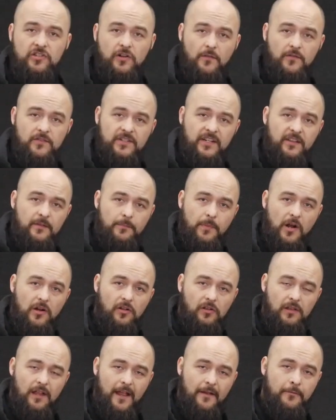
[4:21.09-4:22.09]
over to the
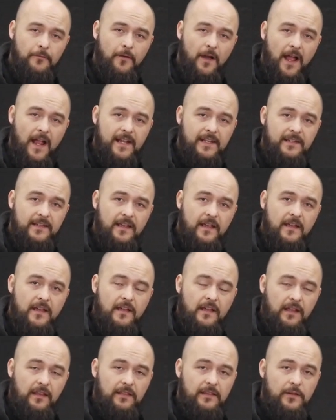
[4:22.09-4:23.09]
buckle, I find
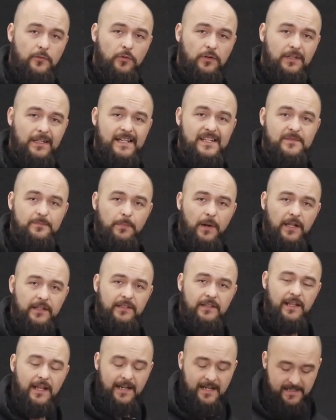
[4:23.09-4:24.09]
the release
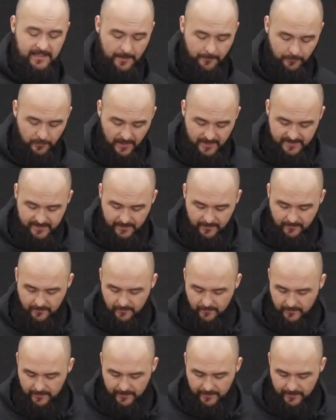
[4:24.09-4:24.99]
button, and as I press it,